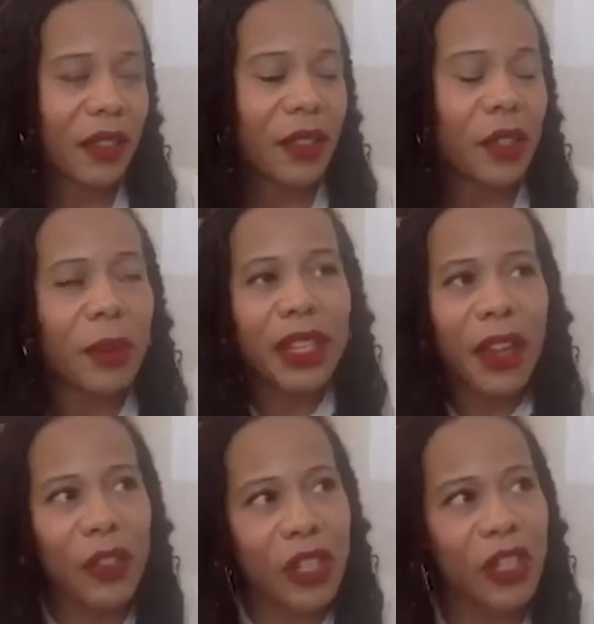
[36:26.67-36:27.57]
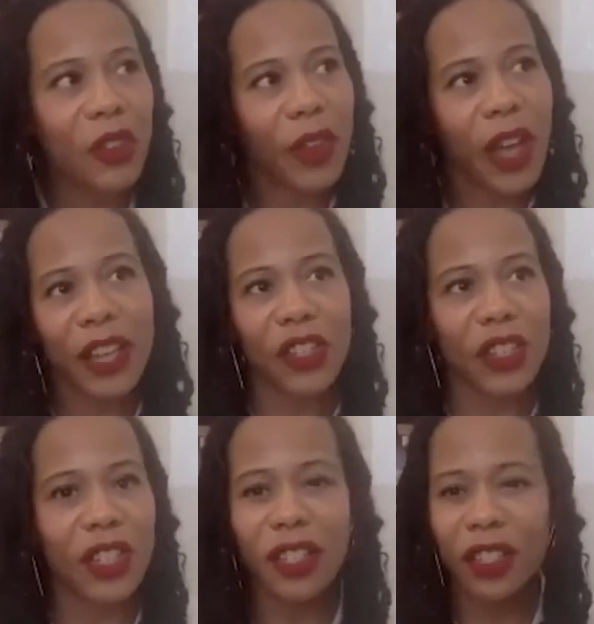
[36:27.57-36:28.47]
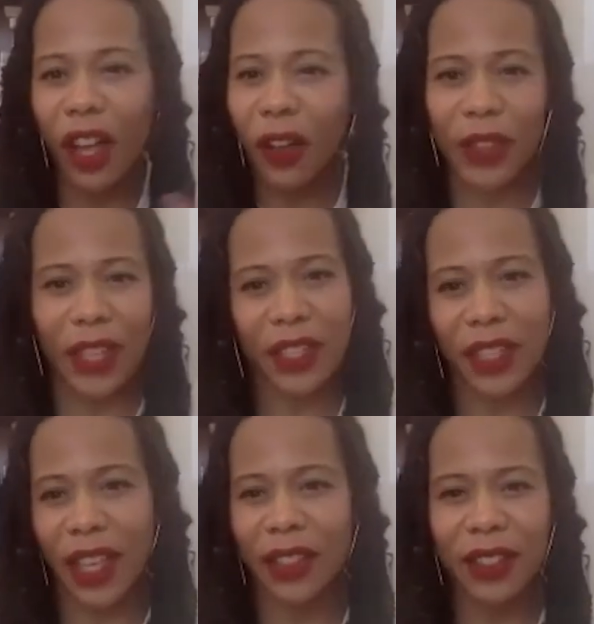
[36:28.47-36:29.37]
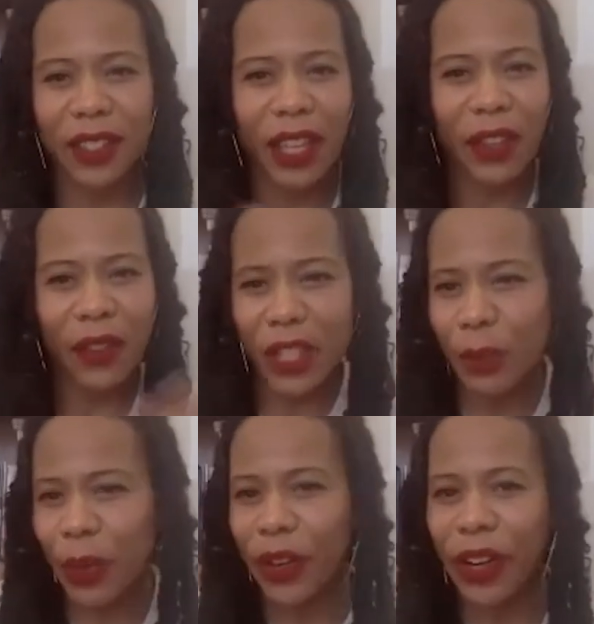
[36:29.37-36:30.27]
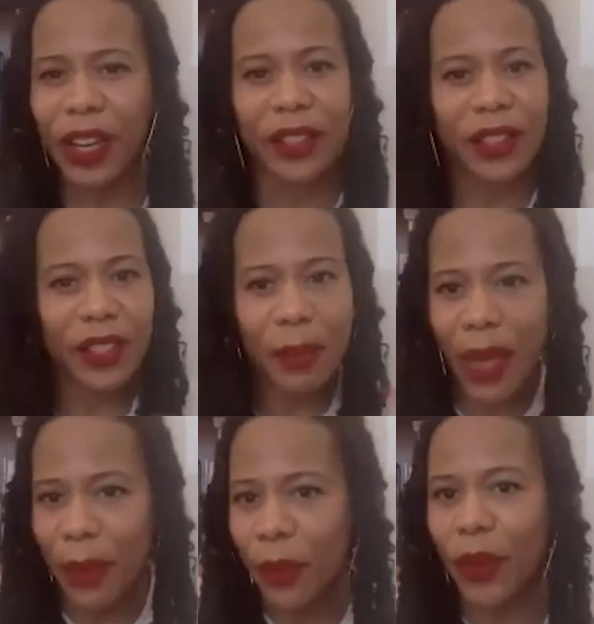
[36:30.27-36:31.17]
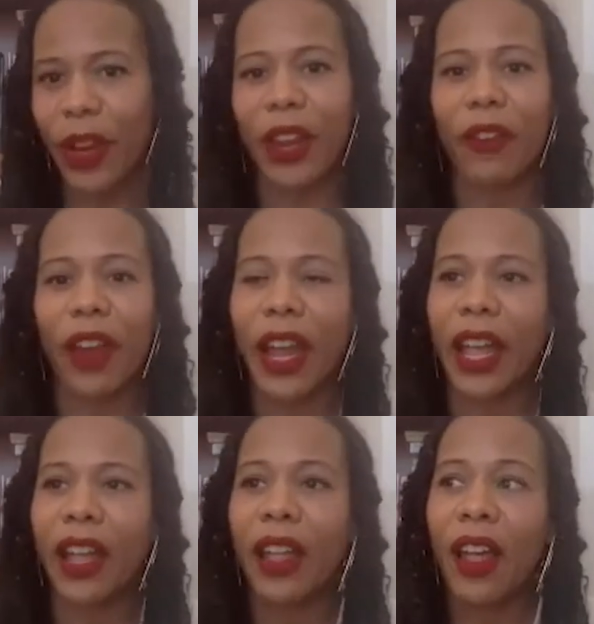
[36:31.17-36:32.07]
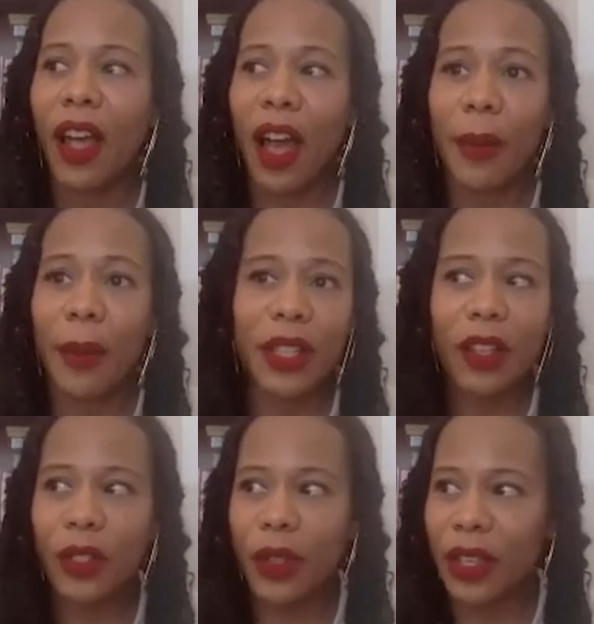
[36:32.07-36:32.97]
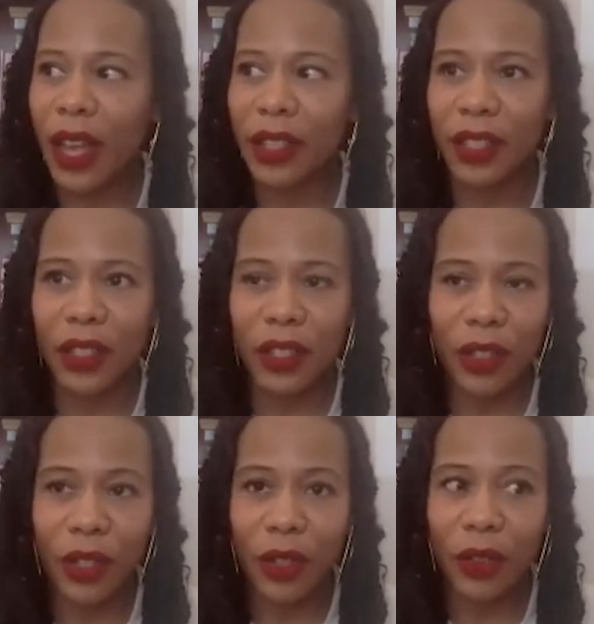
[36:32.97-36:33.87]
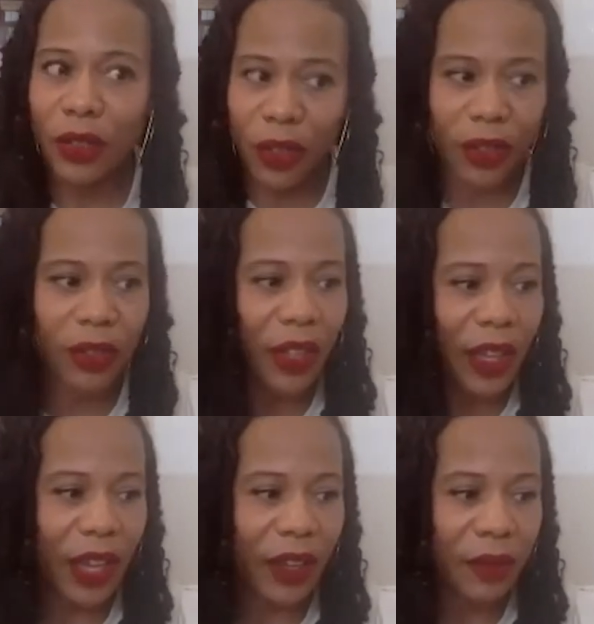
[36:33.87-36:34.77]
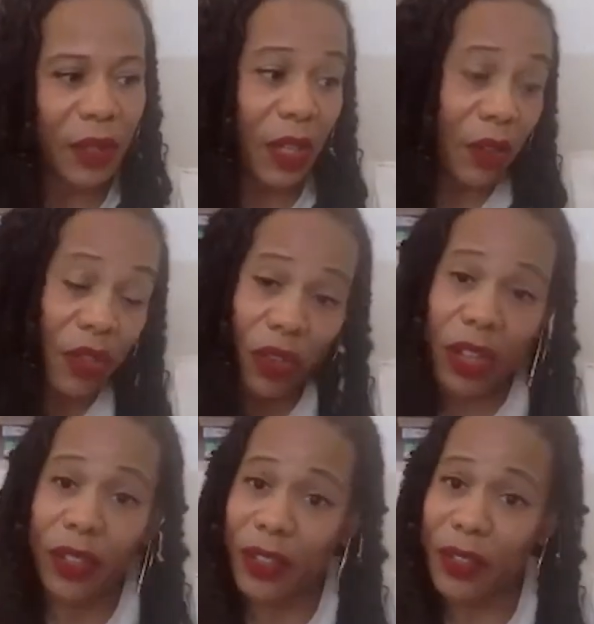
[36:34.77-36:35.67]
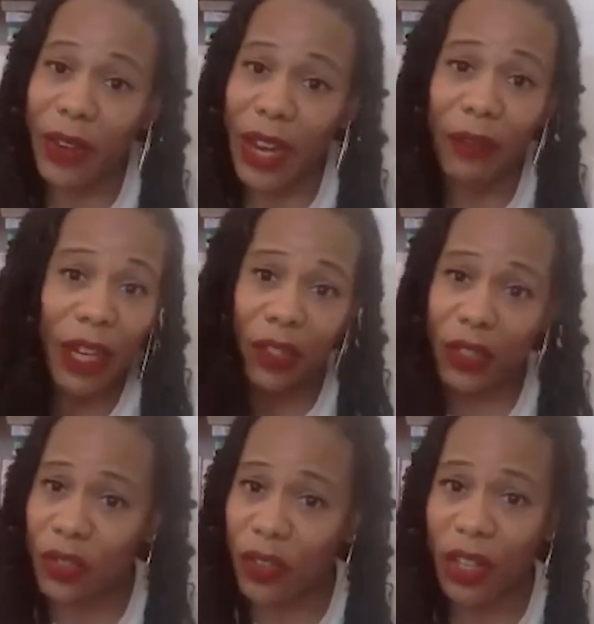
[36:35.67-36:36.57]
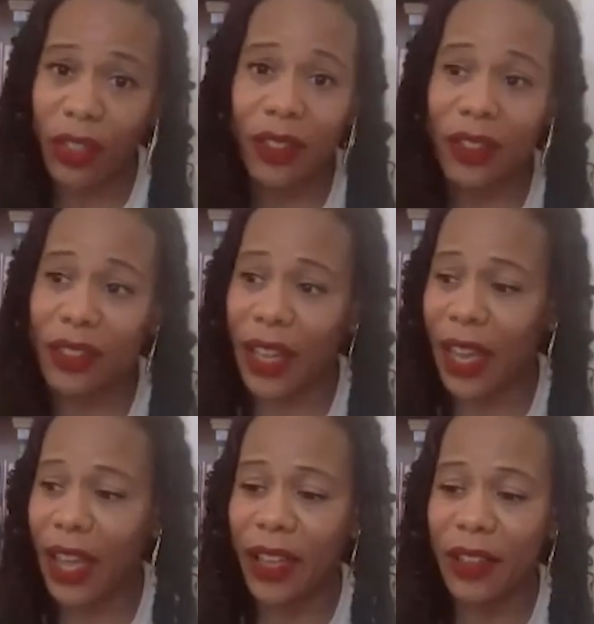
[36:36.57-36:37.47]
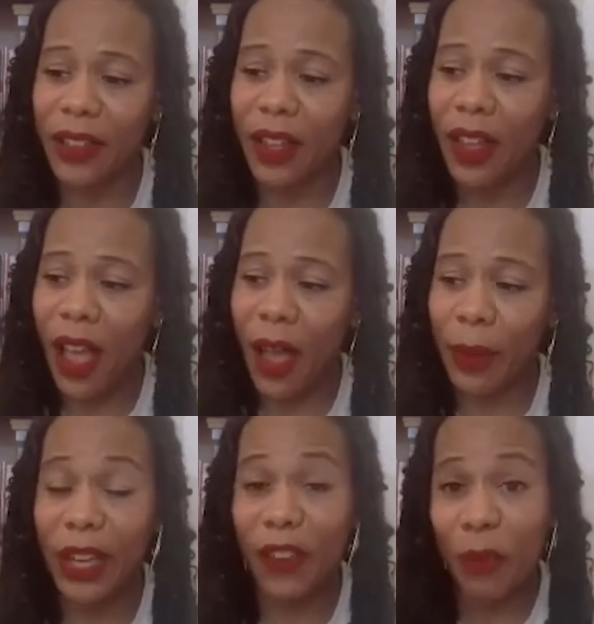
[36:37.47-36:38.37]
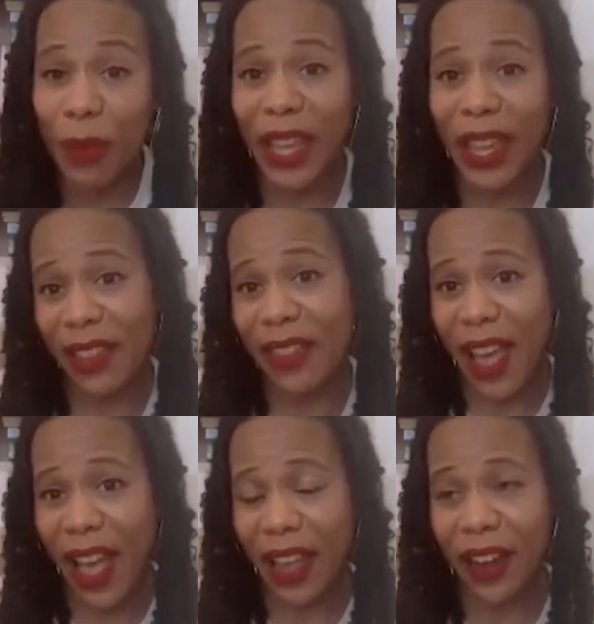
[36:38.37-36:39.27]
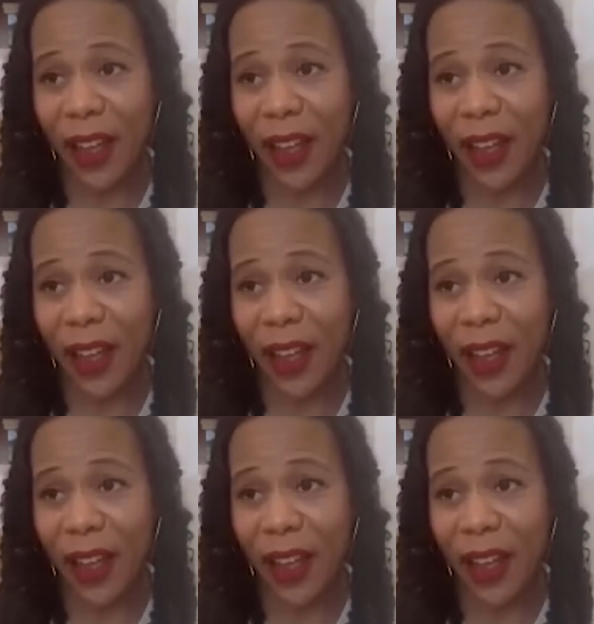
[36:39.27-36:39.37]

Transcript: So my definition of consciousness is all of these things. It's kind of experience, it's memory, right? It's also connected to certainly, struggles, right? Racial struggles, and kind of being in that,